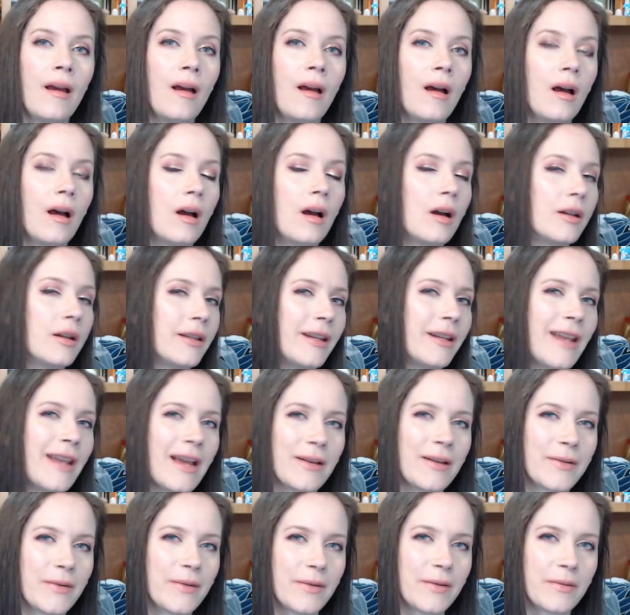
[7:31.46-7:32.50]
A Haunted
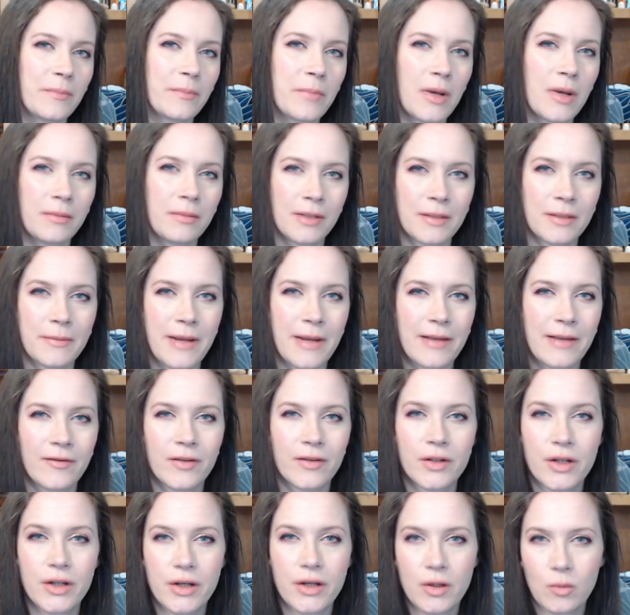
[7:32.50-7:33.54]
House was published by
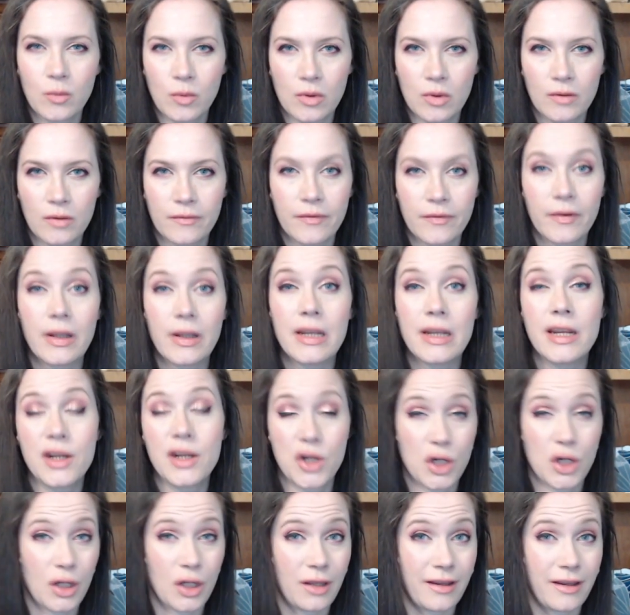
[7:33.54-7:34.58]
Virginia Woolf
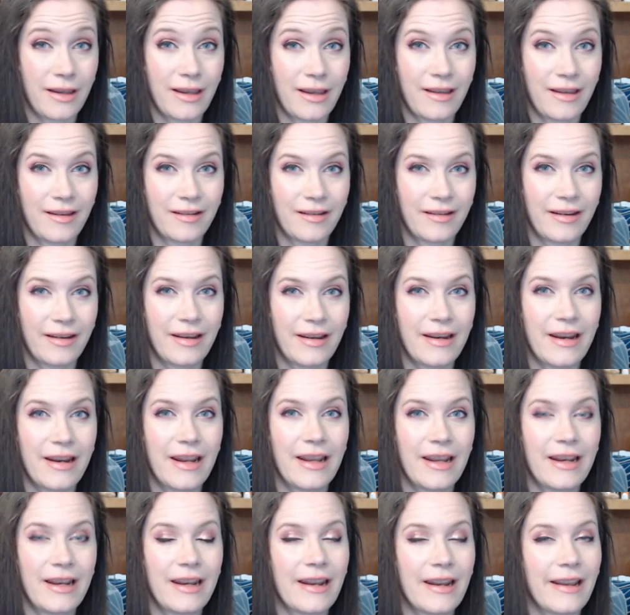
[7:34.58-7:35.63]
initially in
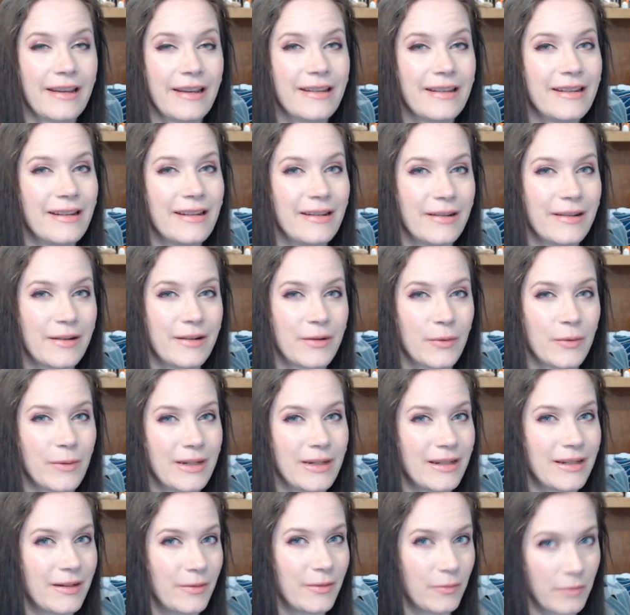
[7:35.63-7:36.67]

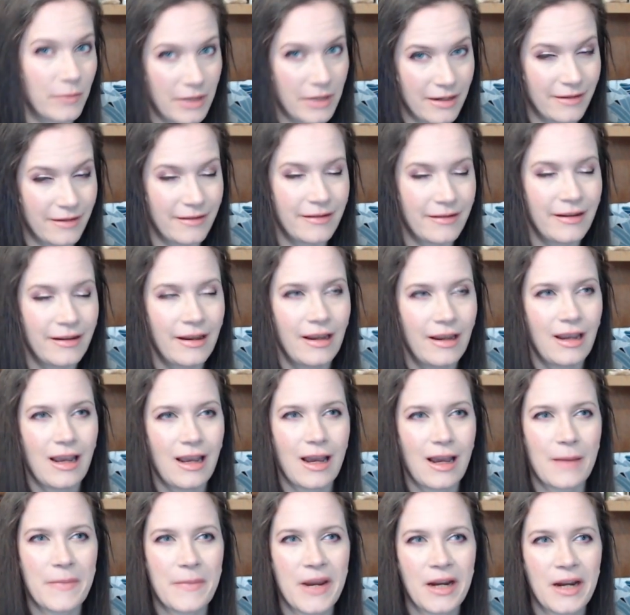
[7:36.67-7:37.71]
1921.
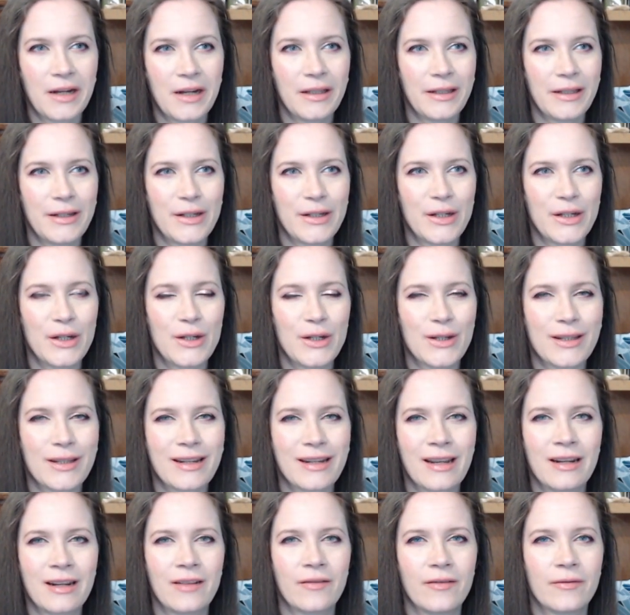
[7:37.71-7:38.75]
Apparently, she just
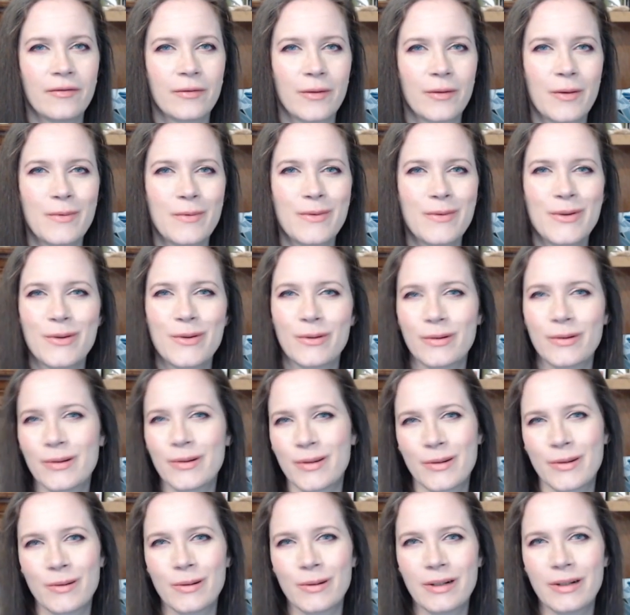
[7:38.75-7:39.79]
kind of wrote short
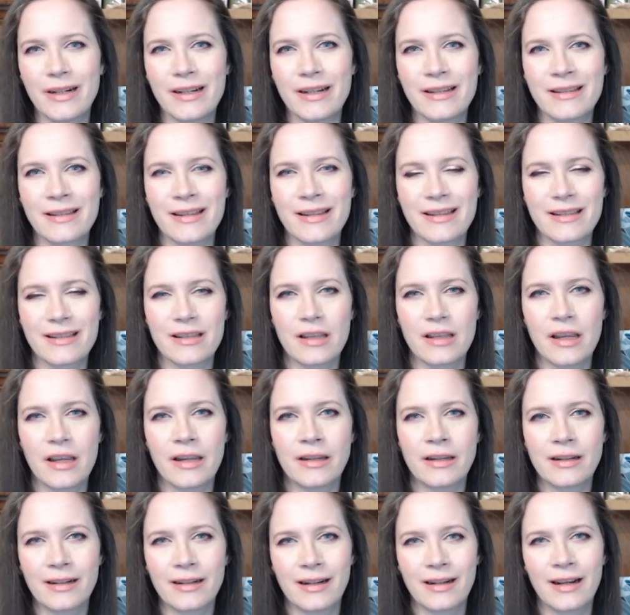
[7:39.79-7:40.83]
stories as
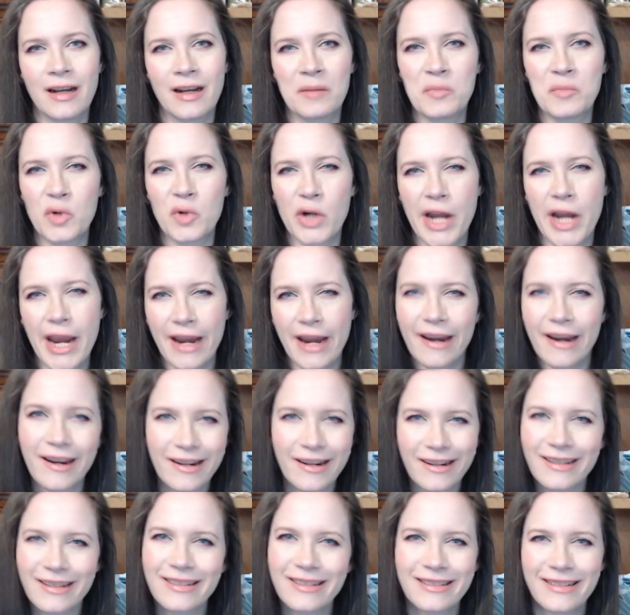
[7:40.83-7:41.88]
like a
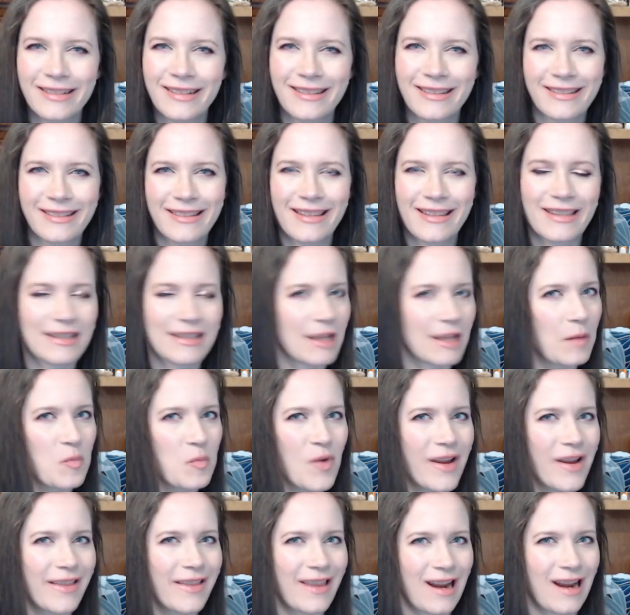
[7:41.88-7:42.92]
break, the same
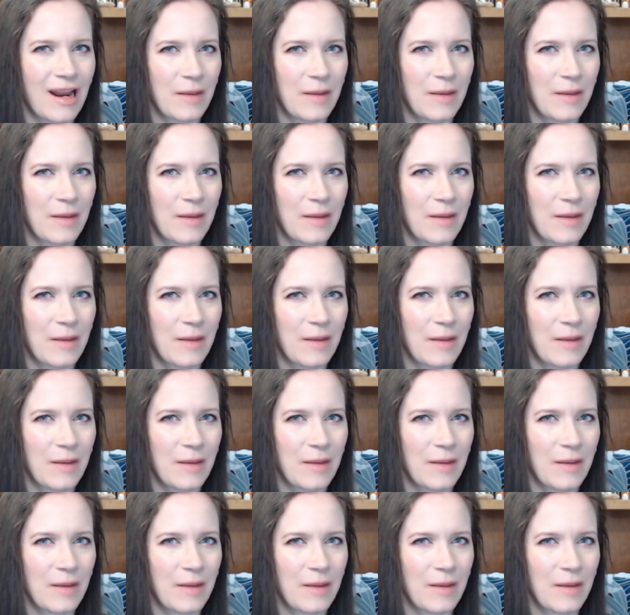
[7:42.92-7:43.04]
way that I